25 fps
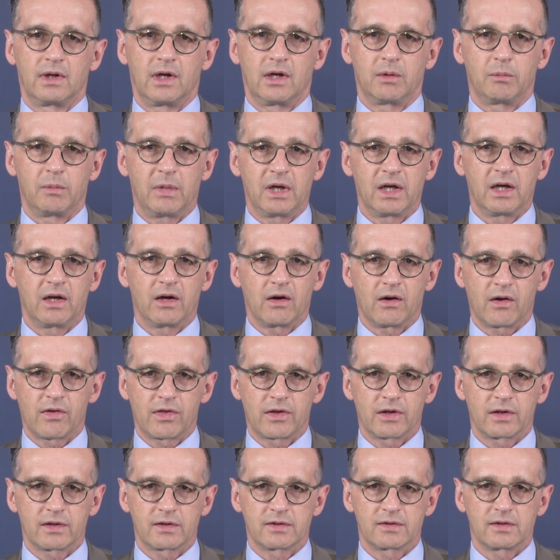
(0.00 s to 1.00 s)
and many
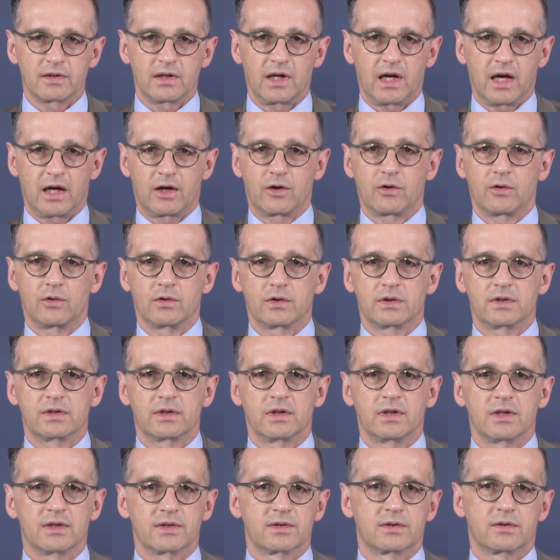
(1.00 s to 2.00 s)
others echoed
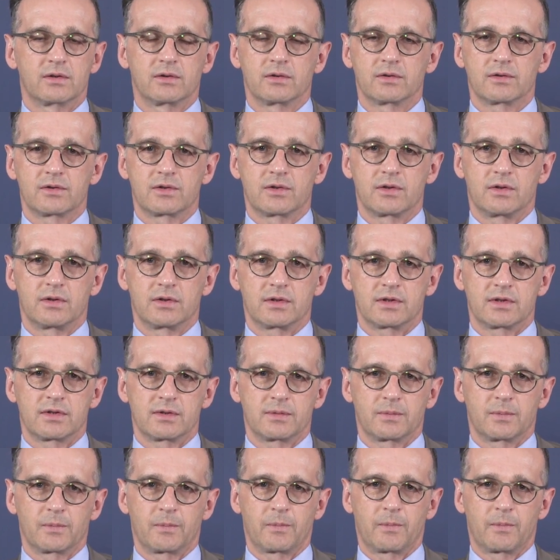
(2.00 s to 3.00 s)
his concerns.